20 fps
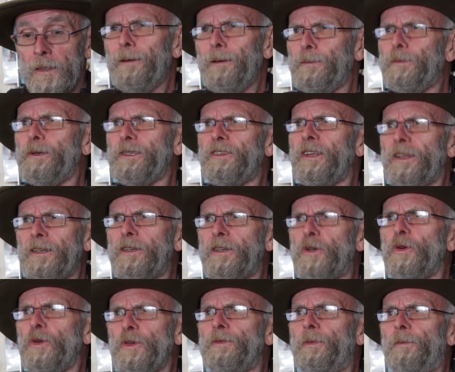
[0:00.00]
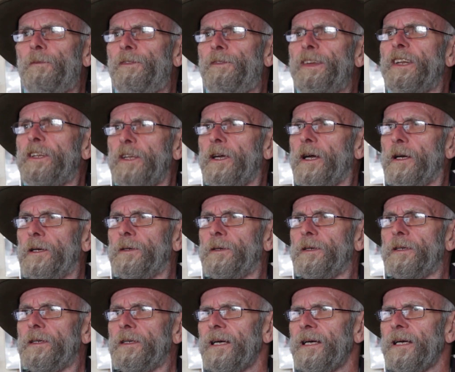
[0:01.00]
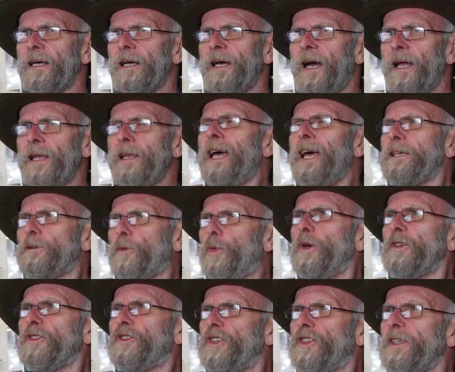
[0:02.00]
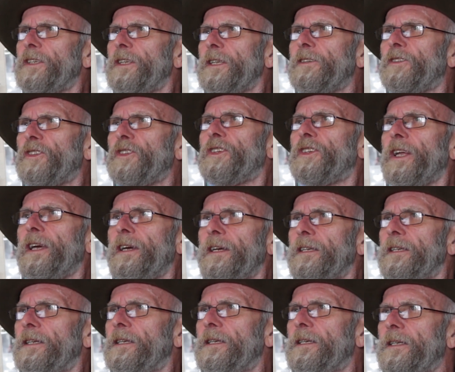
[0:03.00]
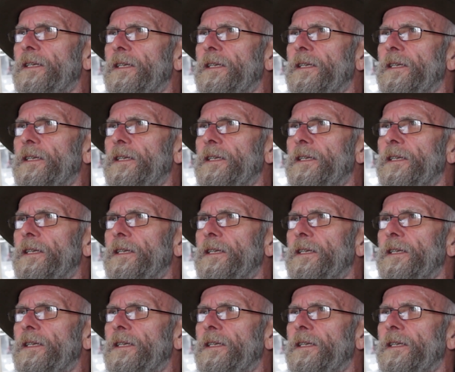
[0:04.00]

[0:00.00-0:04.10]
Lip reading: It was a good video. I like watching it today.